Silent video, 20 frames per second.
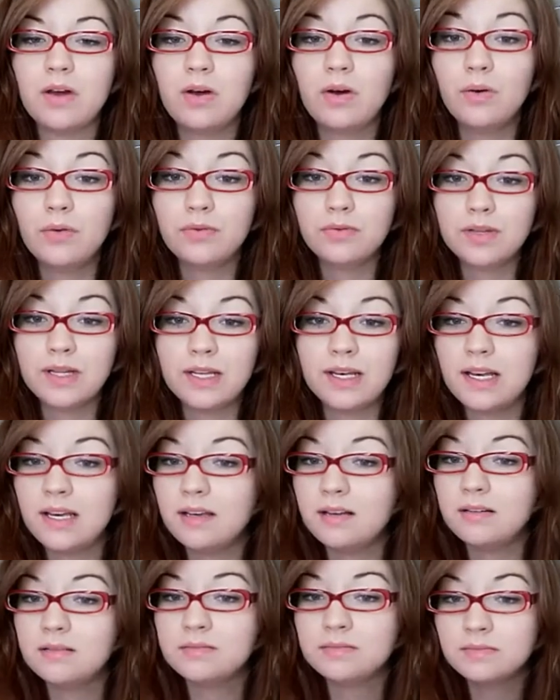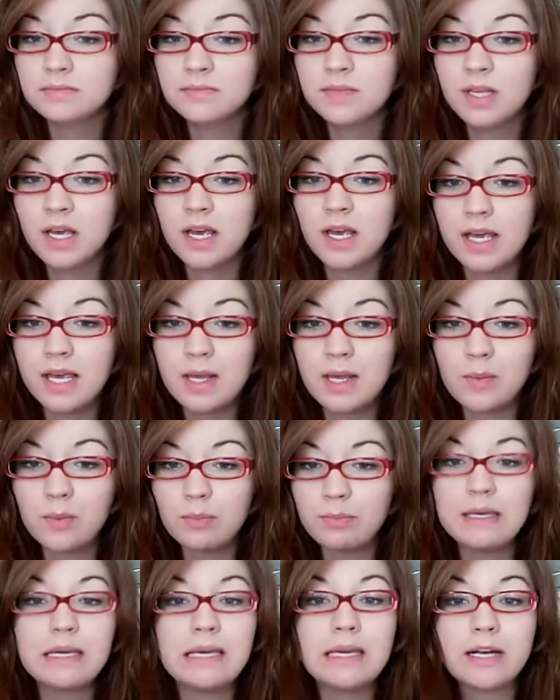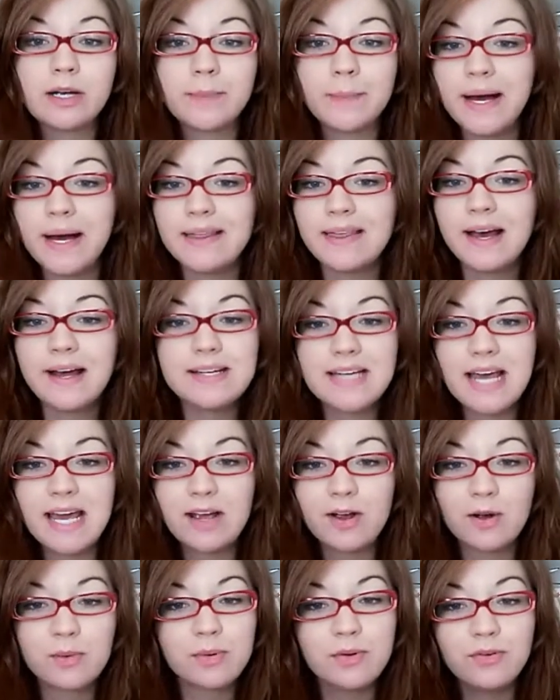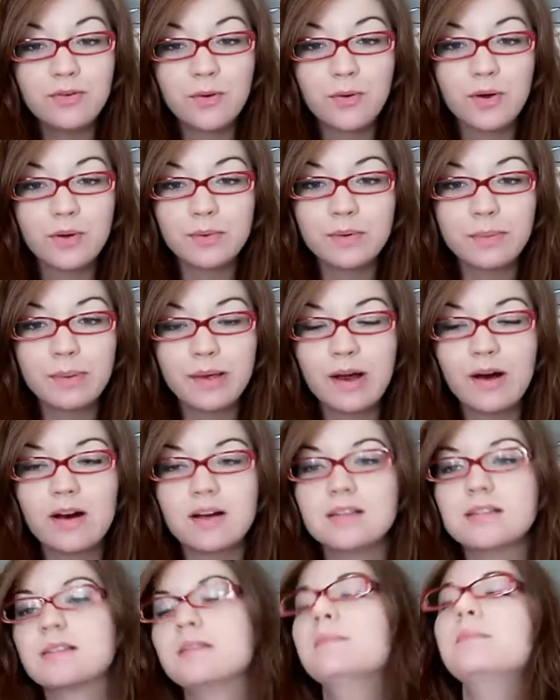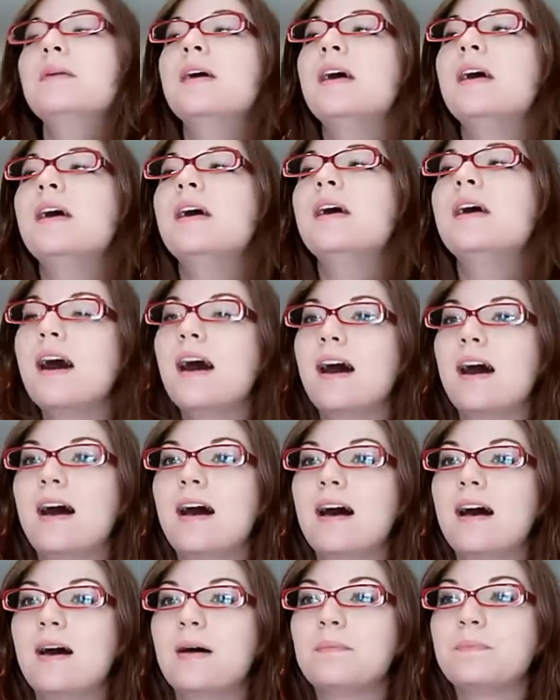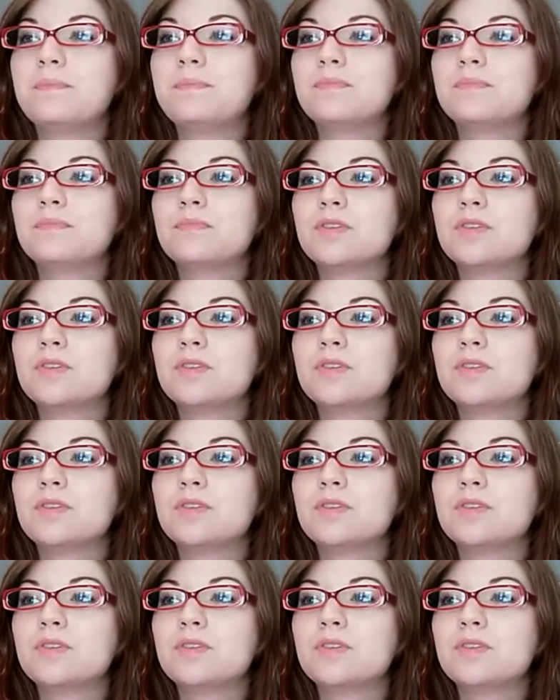hopefully he will be here by that date or before. Would be awesome. I